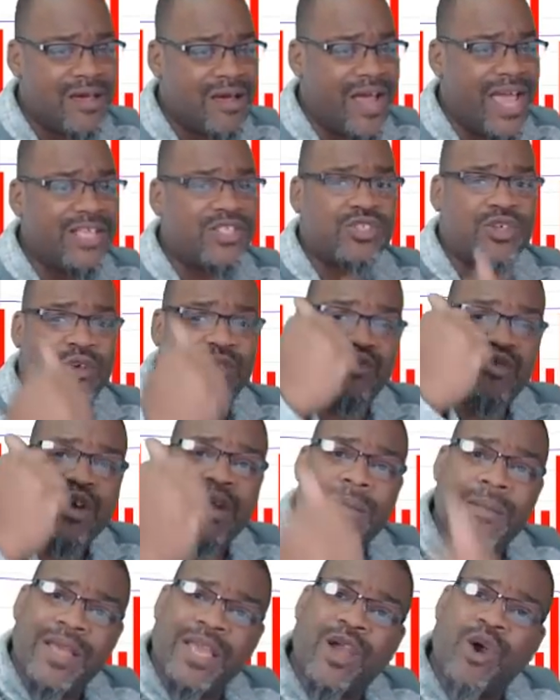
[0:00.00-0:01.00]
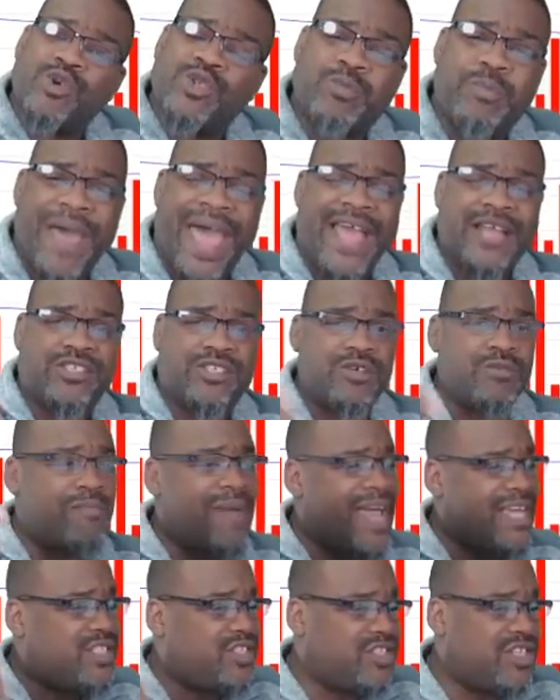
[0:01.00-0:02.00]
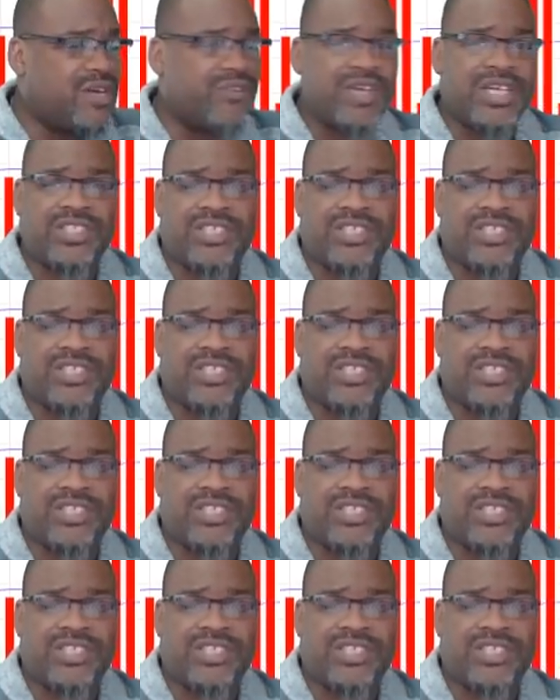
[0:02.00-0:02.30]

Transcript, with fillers: All right, so it goes back to my series